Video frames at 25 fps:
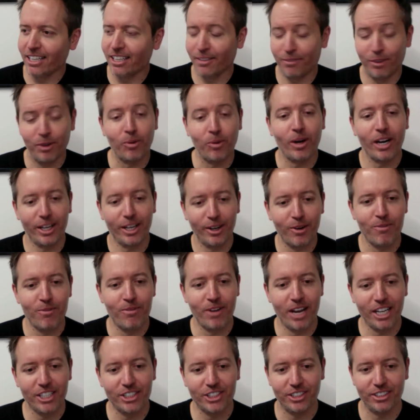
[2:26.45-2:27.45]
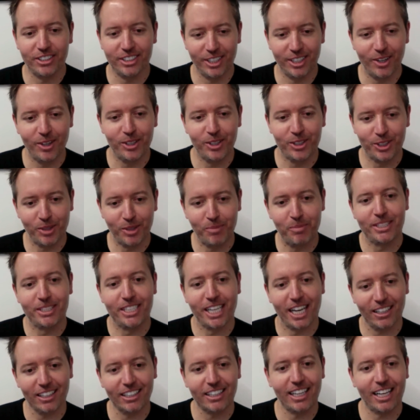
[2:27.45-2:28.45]
If you want innovation, you shouldn't be
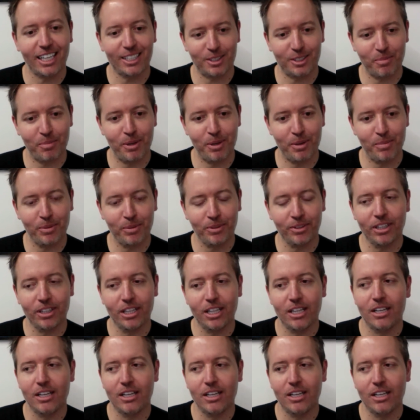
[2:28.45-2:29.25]
telling that to people.